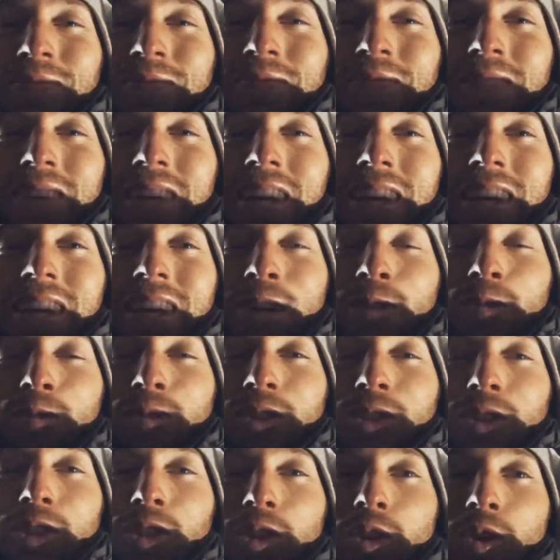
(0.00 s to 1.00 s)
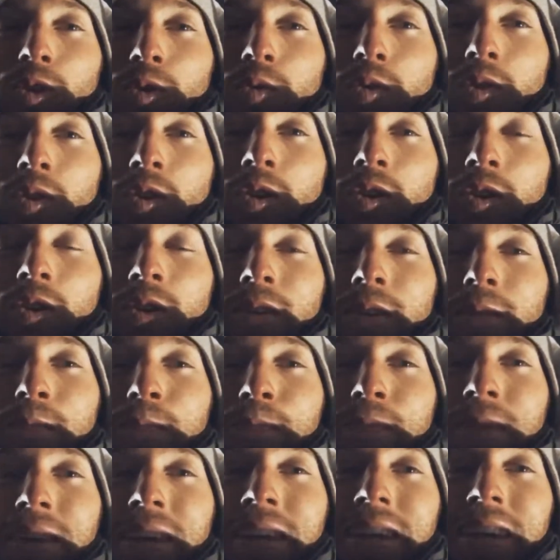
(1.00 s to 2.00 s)
and I will see you all
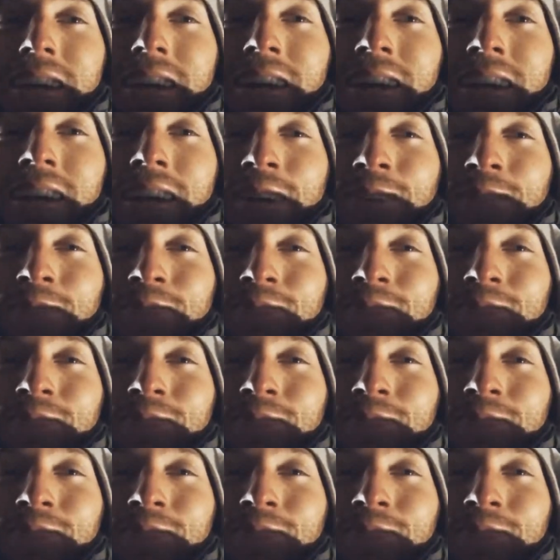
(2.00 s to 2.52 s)
mañana.